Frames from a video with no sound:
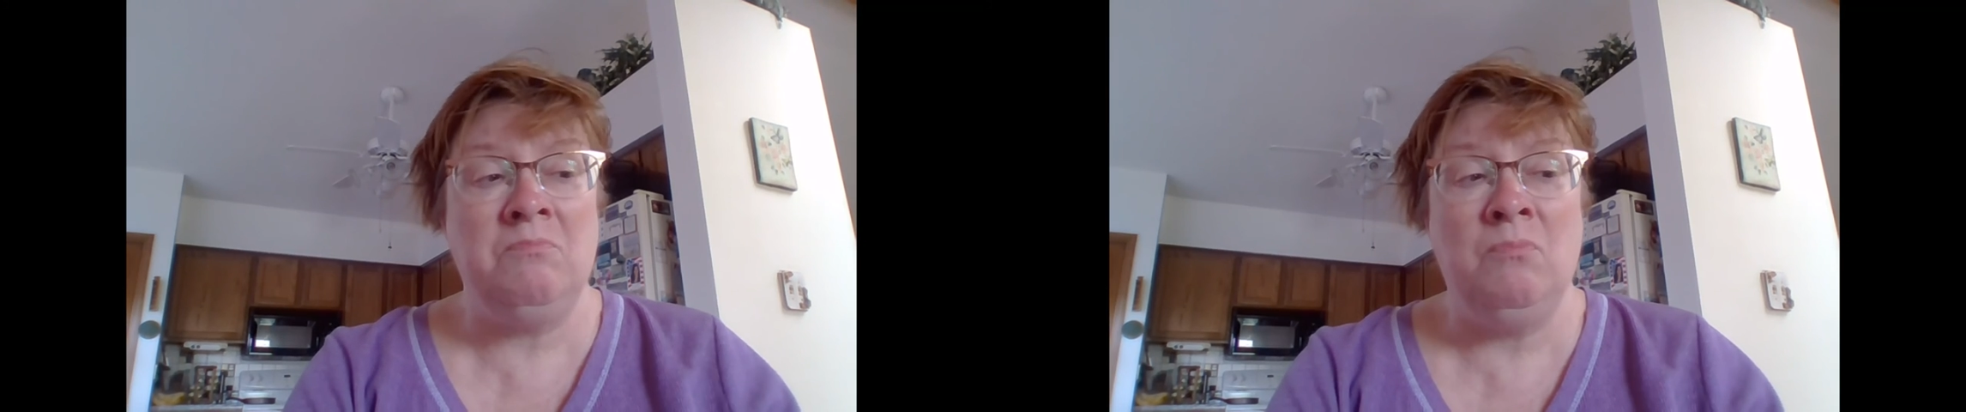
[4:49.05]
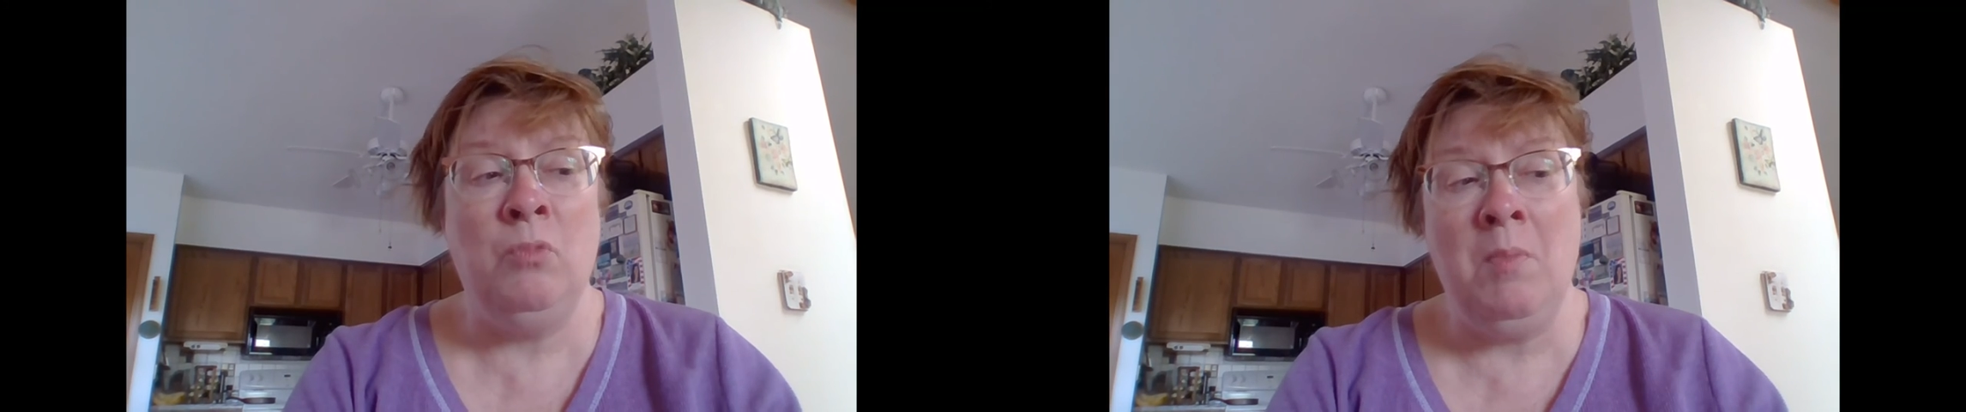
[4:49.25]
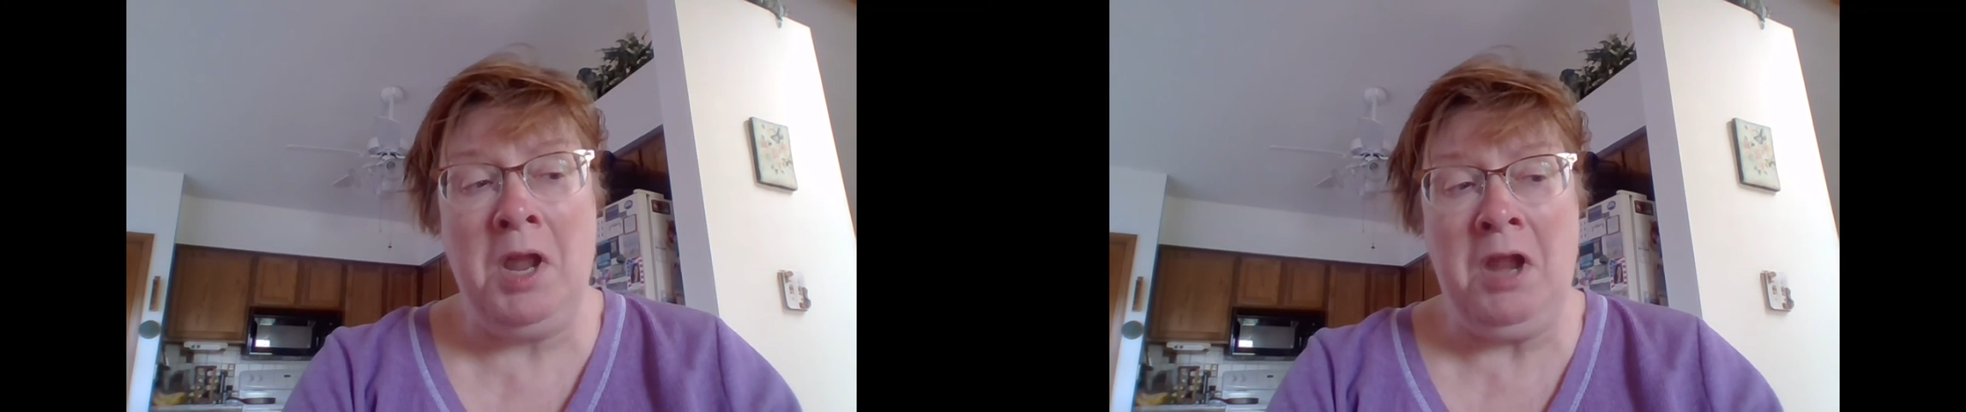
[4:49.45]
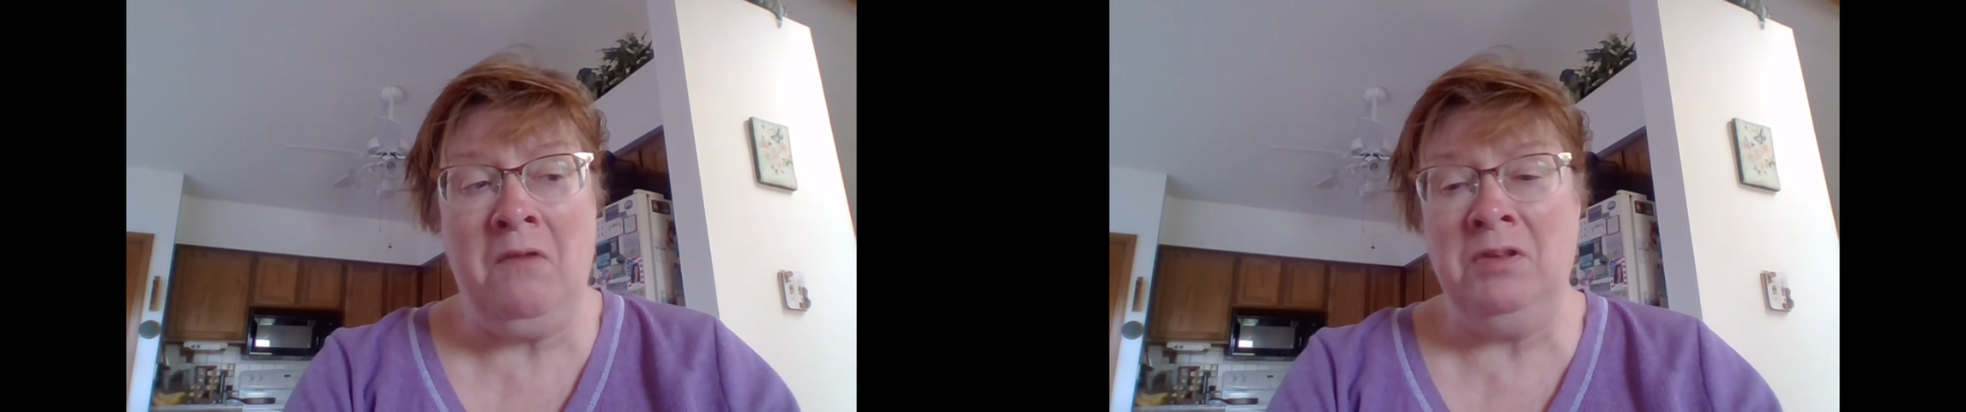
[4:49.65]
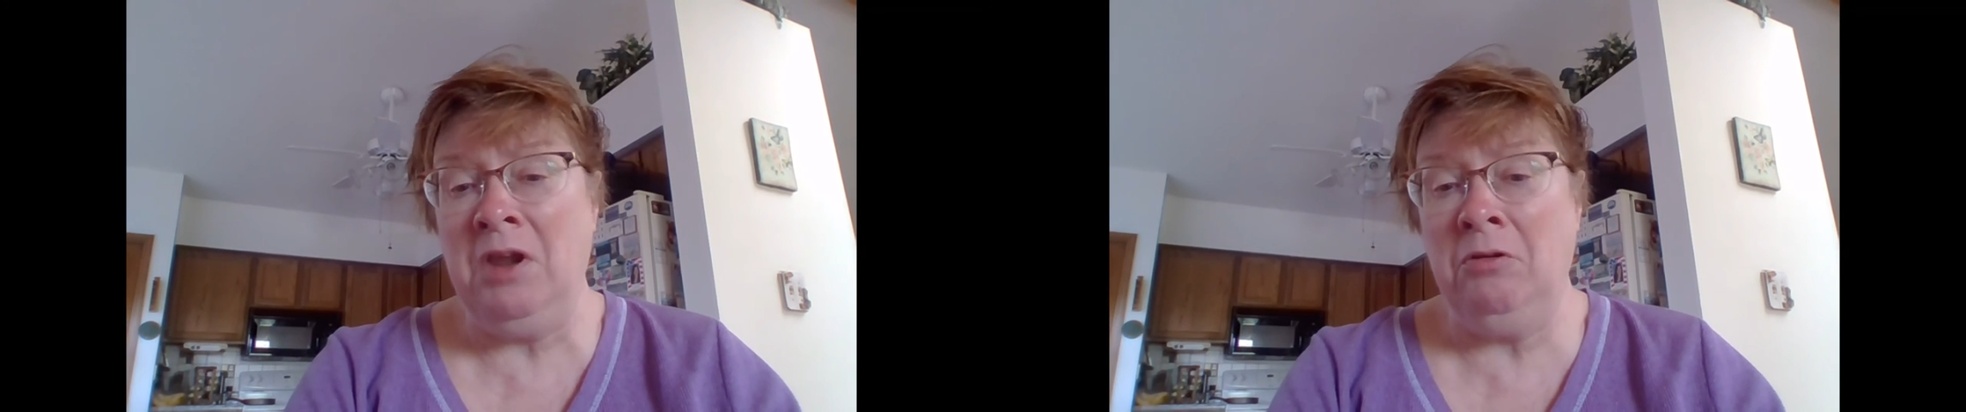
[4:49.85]
We might have
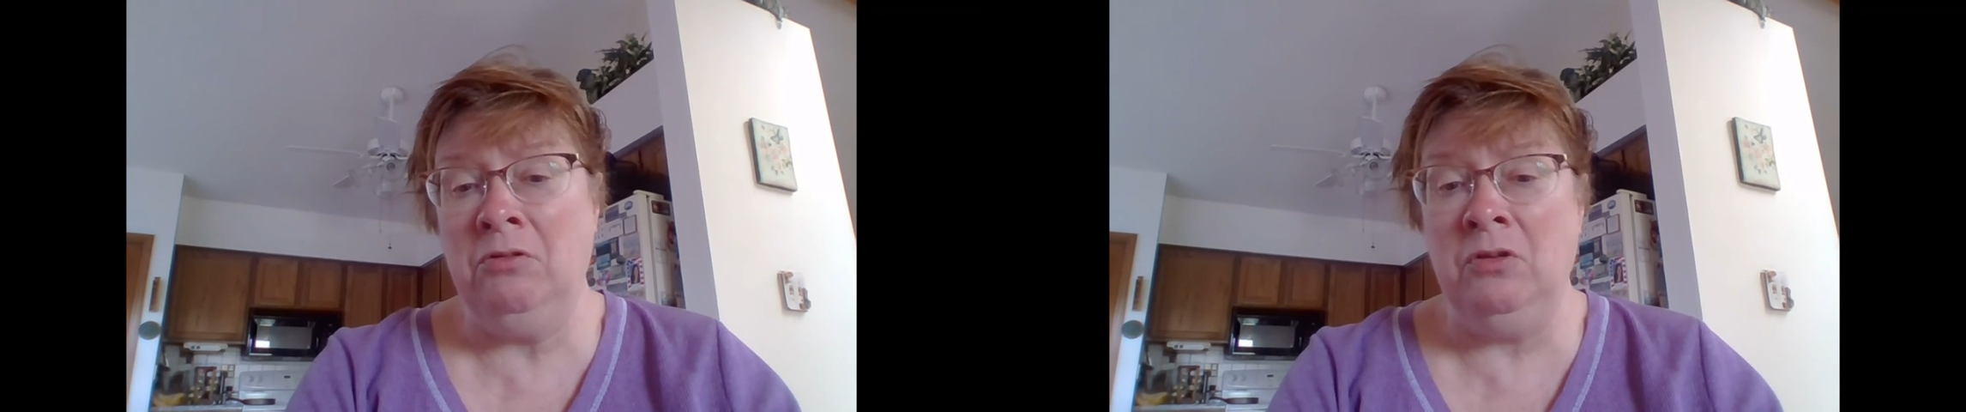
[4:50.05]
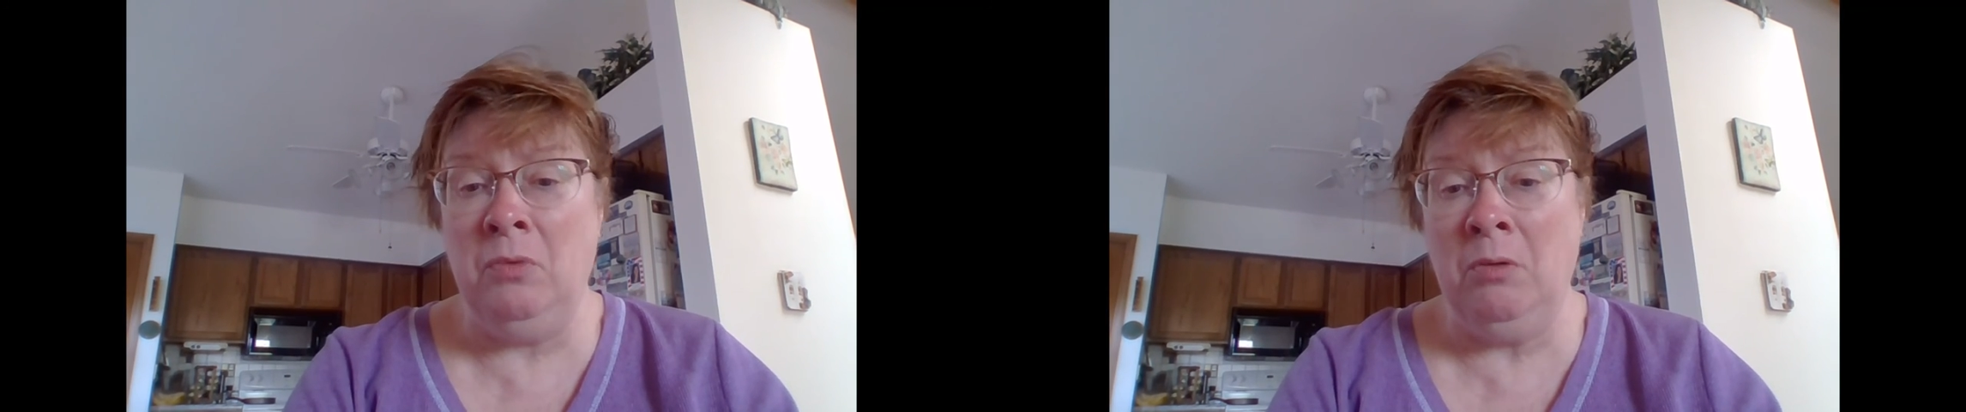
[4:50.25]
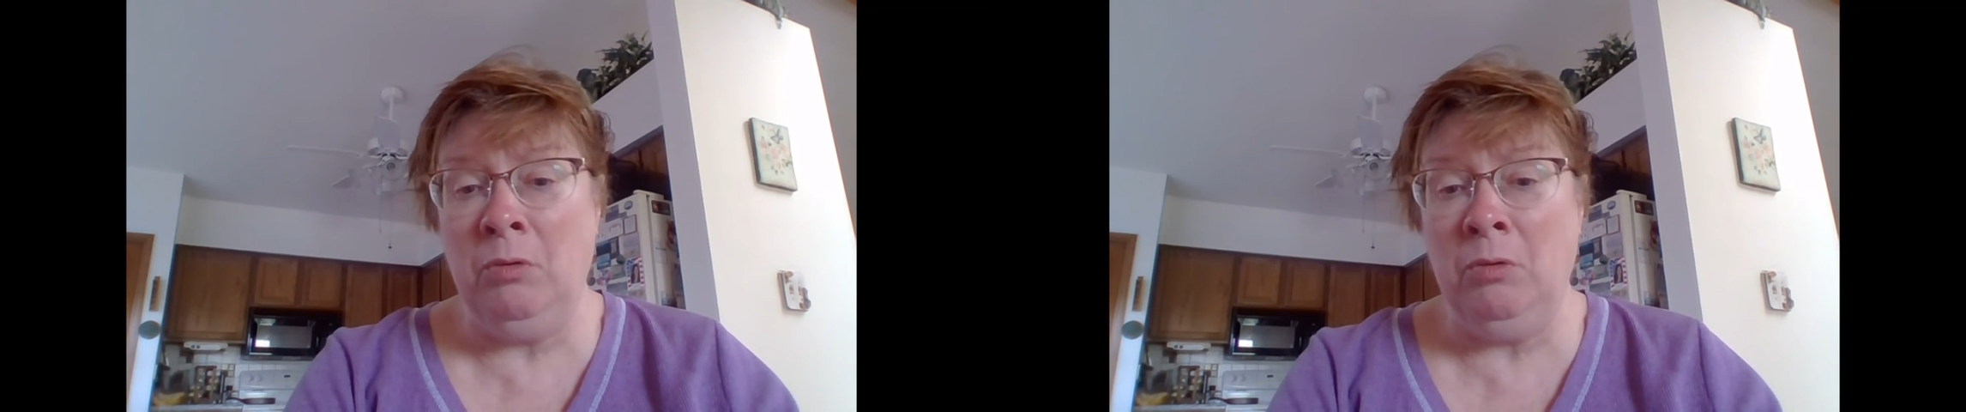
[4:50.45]
a day or two where